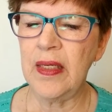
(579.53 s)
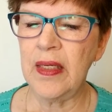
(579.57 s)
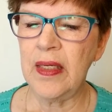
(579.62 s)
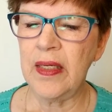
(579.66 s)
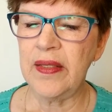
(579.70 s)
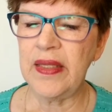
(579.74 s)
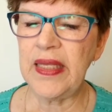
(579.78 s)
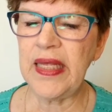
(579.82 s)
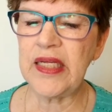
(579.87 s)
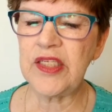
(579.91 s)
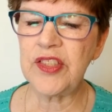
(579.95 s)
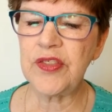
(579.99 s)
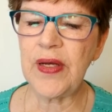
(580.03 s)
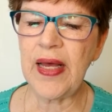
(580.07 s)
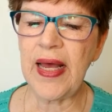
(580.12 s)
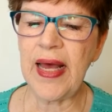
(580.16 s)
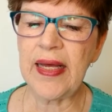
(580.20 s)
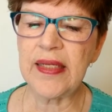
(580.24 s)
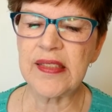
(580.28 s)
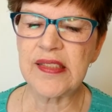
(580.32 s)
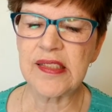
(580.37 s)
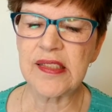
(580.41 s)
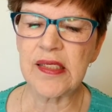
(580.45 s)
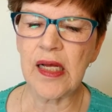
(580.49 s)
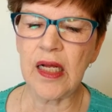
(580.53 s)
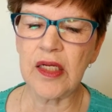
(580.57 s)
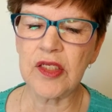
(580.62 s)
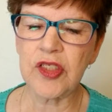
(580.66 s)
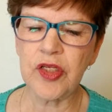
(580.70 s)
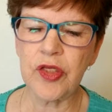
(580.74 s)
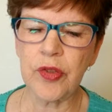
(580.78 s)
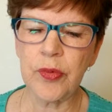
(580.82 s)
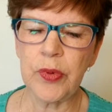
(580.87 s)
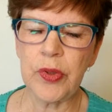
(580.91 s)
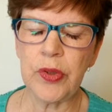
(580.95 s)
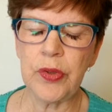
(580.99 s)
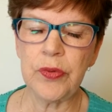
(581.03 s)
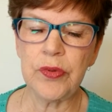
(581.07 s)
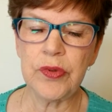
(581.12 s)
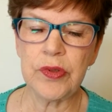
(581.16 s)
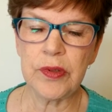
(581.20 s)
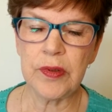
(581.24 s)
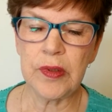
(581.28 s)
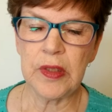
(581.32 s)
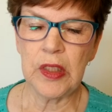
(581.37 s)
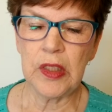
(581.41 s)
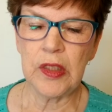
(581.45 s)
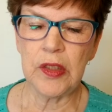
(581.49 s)
Then, to add salt to the wound,
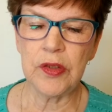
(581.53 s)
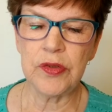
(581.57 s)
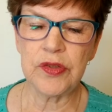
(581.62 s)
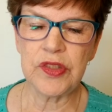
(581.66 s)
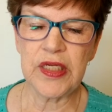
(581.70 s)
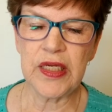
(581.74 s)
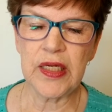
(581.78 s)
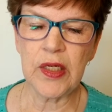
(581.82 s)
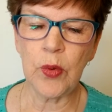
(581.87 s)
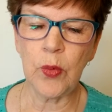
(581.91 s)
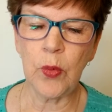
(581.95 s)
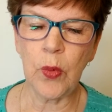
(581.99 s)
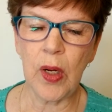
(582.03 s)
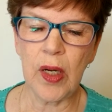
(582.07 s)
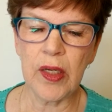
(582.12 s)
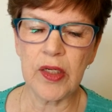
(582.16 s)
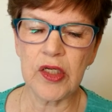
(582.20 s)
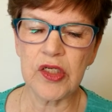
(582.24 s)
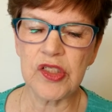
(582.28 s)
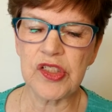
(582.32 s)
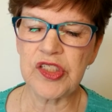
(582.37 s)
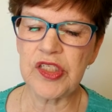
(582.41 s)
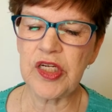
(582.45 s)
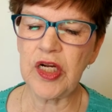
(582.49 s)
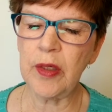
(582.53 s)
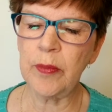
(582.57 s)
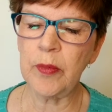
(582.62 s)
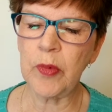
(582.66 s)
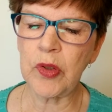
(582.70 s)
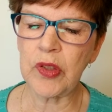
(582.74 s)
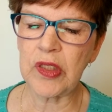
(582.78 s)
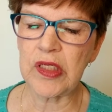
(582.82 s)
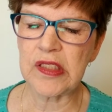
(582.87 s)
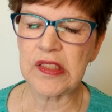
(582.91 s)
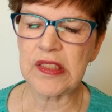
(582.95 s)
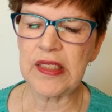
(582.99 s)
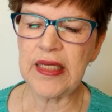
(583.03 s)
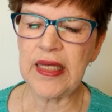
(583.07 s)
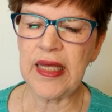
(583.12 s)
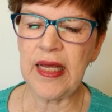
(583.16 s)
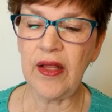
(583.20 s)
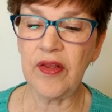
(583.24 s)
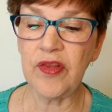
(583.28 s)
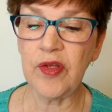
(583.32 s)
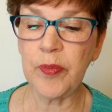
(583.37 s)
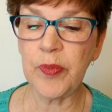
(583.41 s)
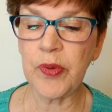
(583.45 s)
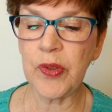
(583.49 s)
Lieutenant Walker ceremoniously
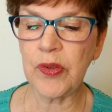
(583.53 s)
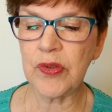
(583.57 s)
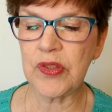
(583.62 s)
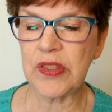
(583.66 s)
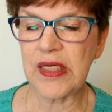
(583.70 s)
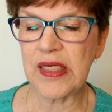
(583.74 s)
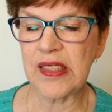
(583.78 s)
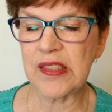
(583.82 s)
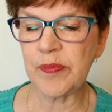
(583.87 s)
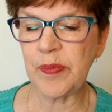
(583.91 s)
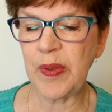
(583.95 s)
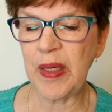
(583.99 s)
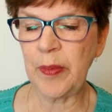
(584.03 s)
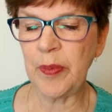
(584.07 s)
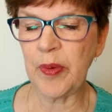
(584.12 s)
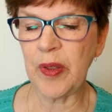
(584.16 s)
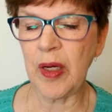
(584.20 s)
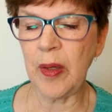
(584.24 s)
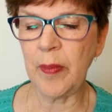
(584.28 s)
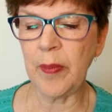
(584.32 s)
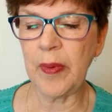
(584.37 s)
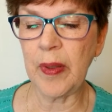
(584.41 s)
held the protest paper up